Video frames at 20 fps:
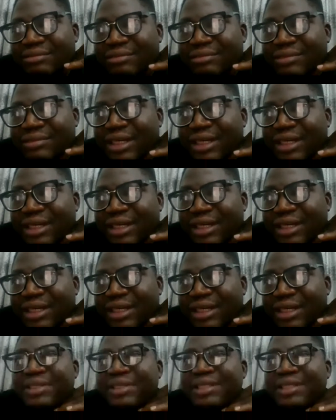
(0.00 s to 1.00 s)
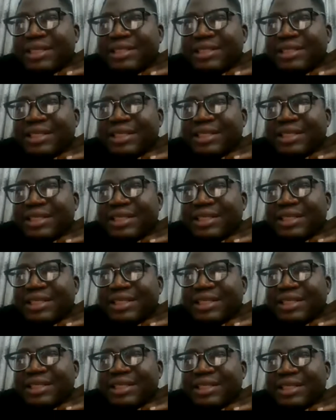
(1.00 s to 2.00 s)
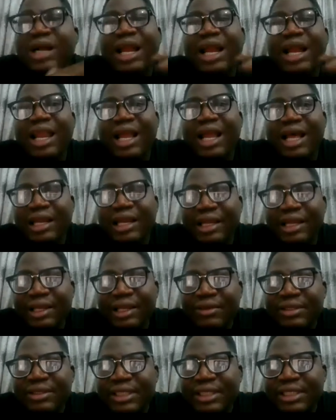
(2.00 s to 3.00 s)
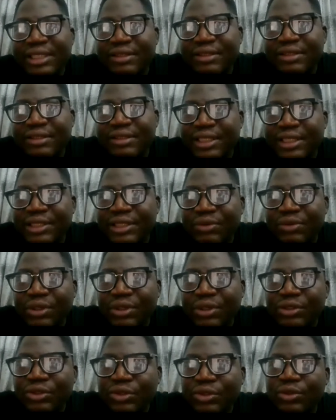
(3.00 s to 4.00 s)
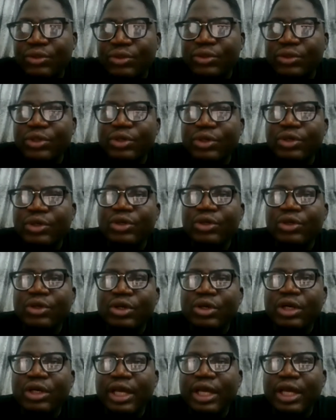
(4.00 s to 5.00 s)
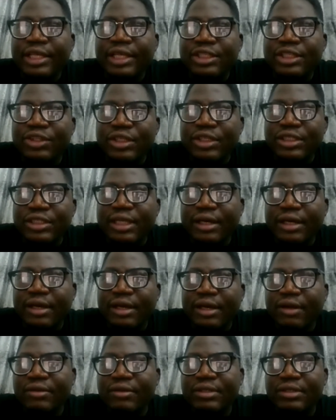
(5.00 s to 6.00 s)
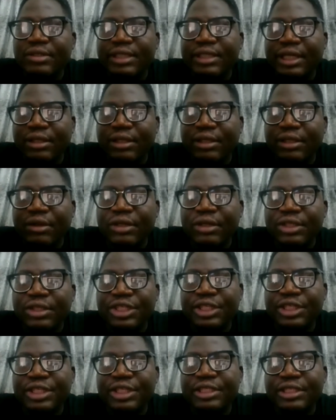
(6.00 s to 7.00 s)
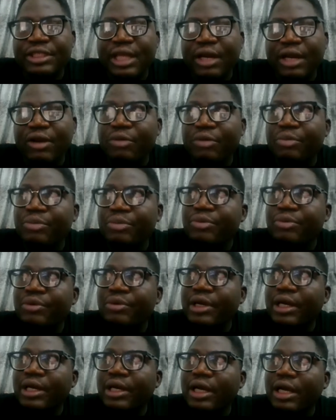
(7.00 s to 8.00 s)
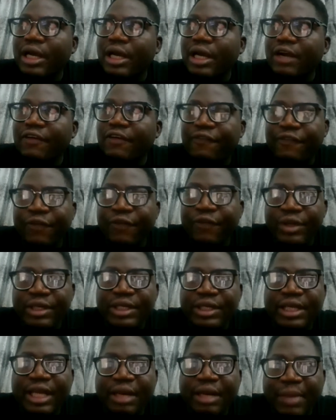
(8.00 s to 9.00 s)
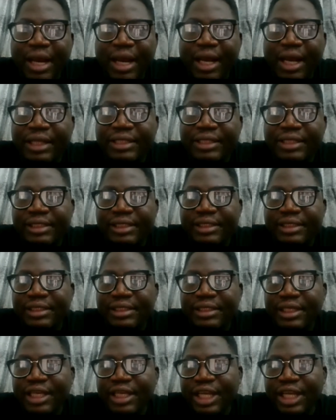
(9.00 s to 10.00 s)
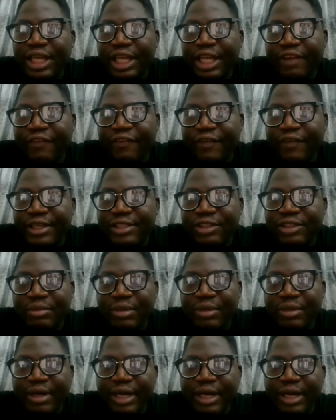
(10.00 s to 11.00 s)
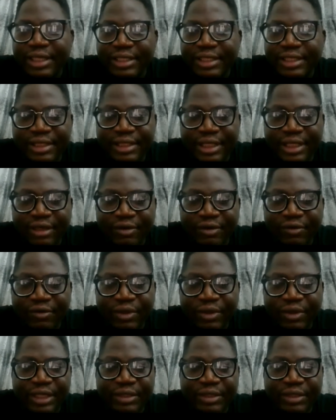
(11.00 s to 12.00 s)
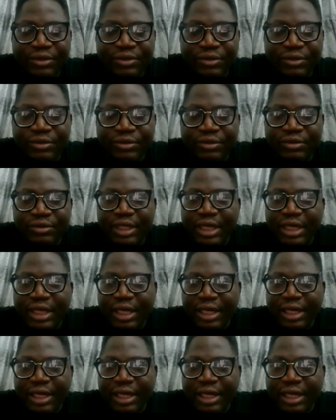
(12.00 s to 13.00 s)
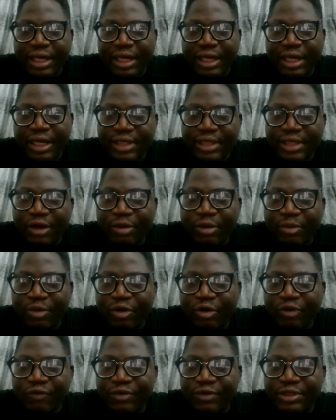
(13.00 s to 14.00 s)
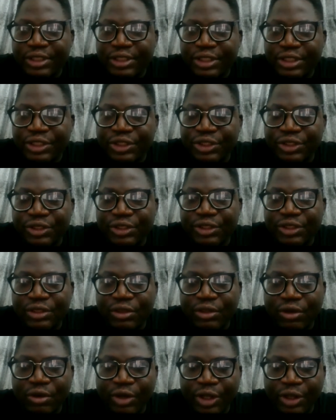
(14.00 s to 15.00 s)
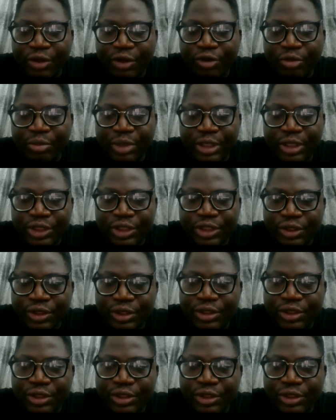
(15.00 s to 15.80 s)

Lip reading: Africa Business Angels Network and LAB, Lagos Angels Network. So it's just around technology, startup, funding, and marketing. If I summarize what I do, I like to have startup conversation or incubation,